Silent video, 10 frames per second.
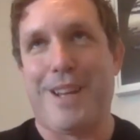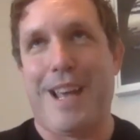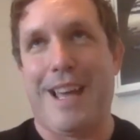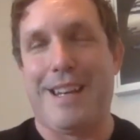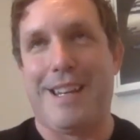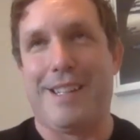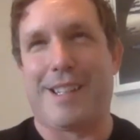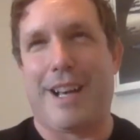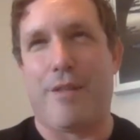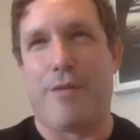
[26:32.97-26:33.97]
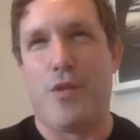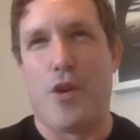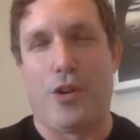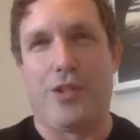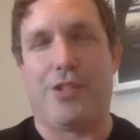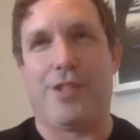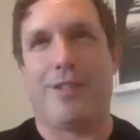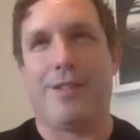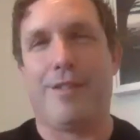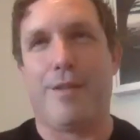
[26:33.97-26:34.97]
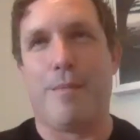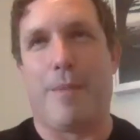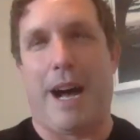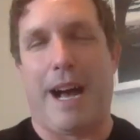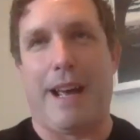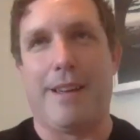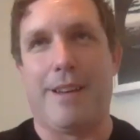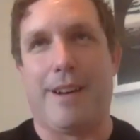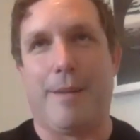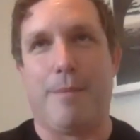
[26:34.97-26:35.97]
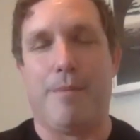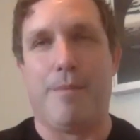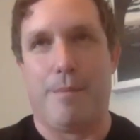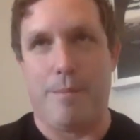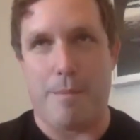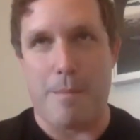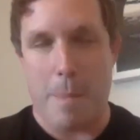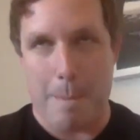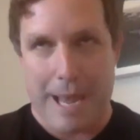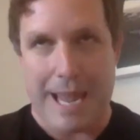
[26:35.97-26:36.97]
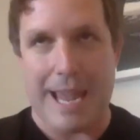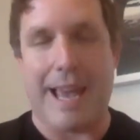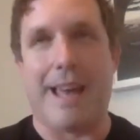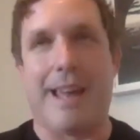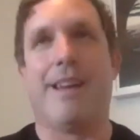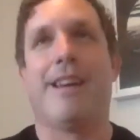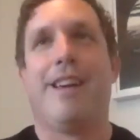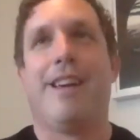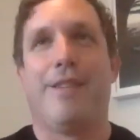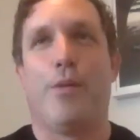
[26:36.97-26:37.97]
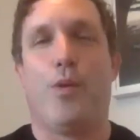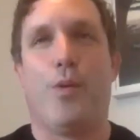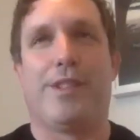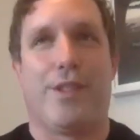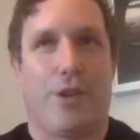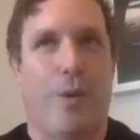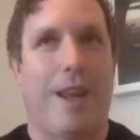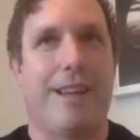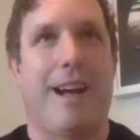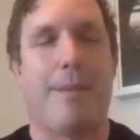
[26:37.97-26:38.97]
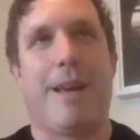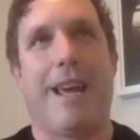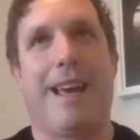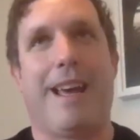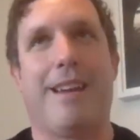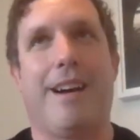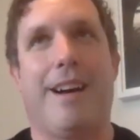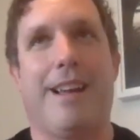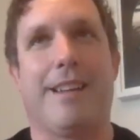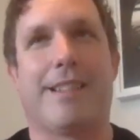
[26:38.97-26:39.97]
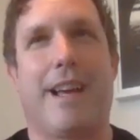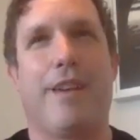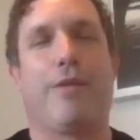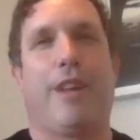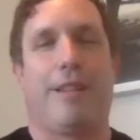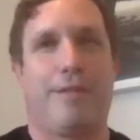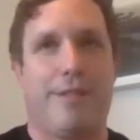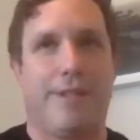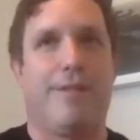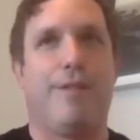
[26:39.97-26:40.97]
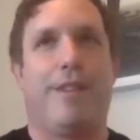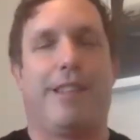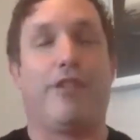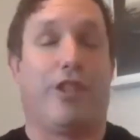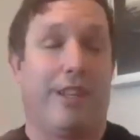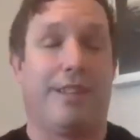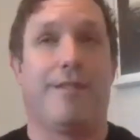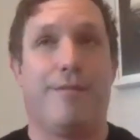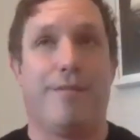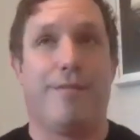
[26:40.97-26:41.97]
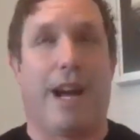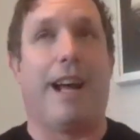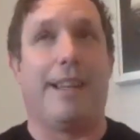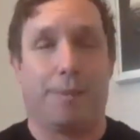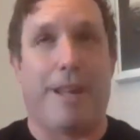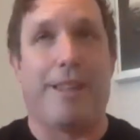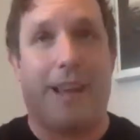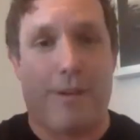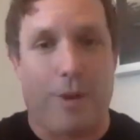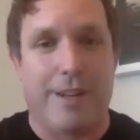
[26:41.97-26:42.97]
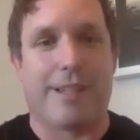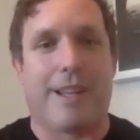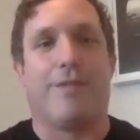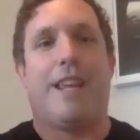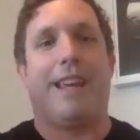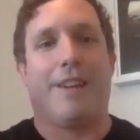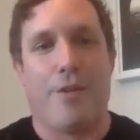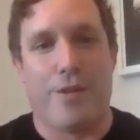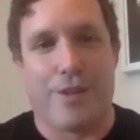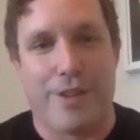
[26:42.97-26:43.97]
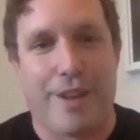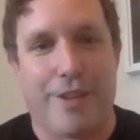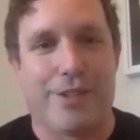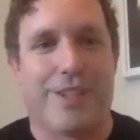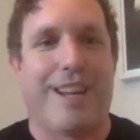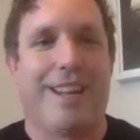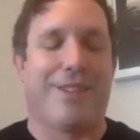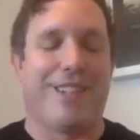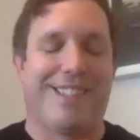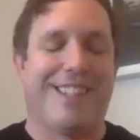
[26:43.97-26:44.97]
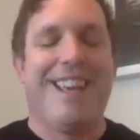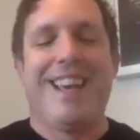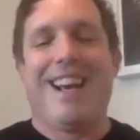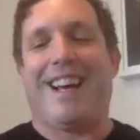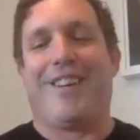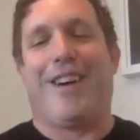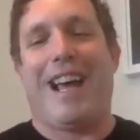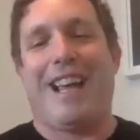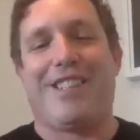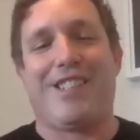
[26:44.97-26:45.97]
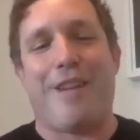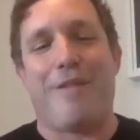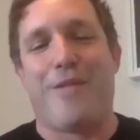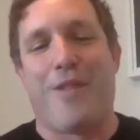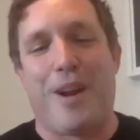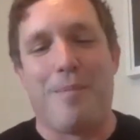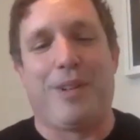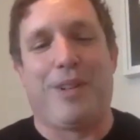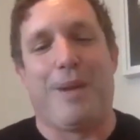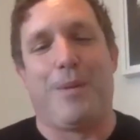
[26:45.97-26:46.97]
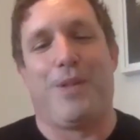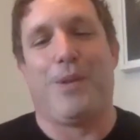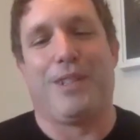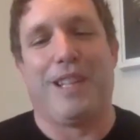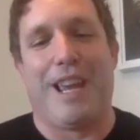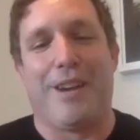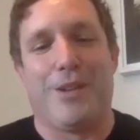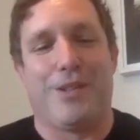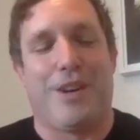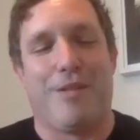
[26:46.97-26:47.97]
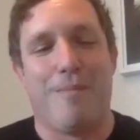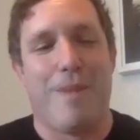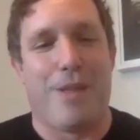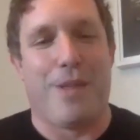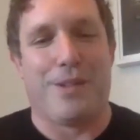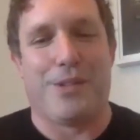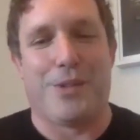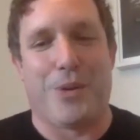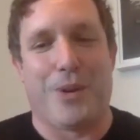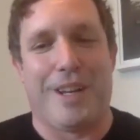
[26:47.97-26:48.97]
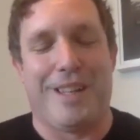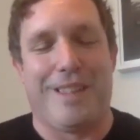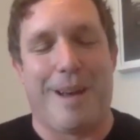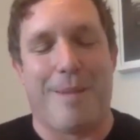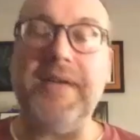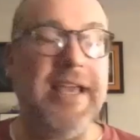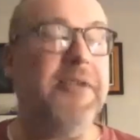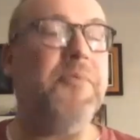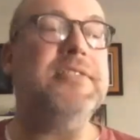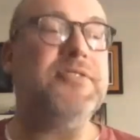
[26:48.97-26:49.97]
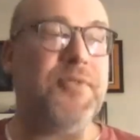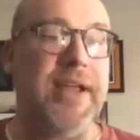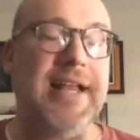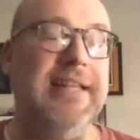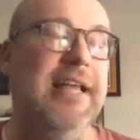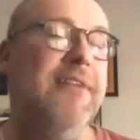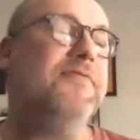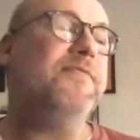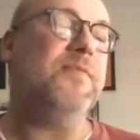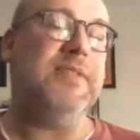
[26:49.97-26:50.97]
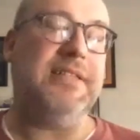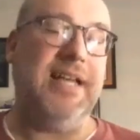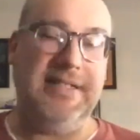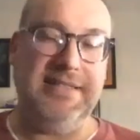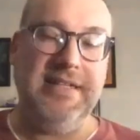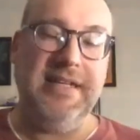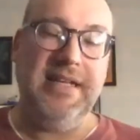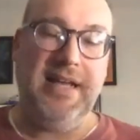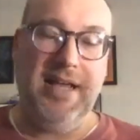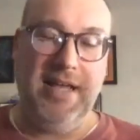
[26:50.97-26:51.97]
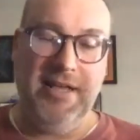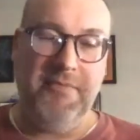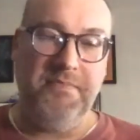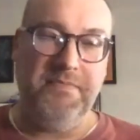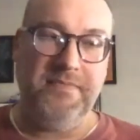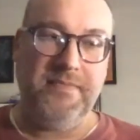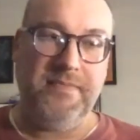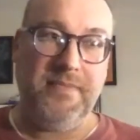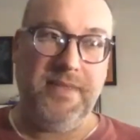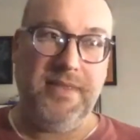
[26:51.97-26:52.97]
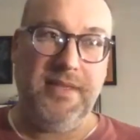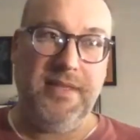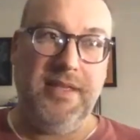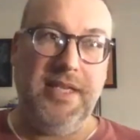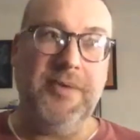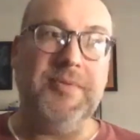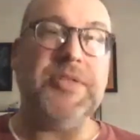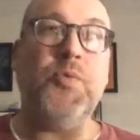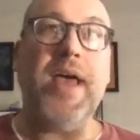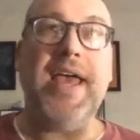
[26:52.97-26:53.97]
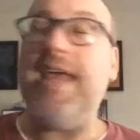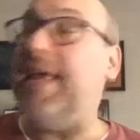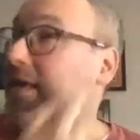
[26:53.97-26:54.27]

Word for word: and is kind of nursed by um, Pan, who is the great god Pan, uh, and is kind of like essentially dies by the end, right? Is kind of taken over to the other side. So I just, I don't know, I just had fun playing with those layers of myth and story. And it, it was great. I love that. Um, it was a way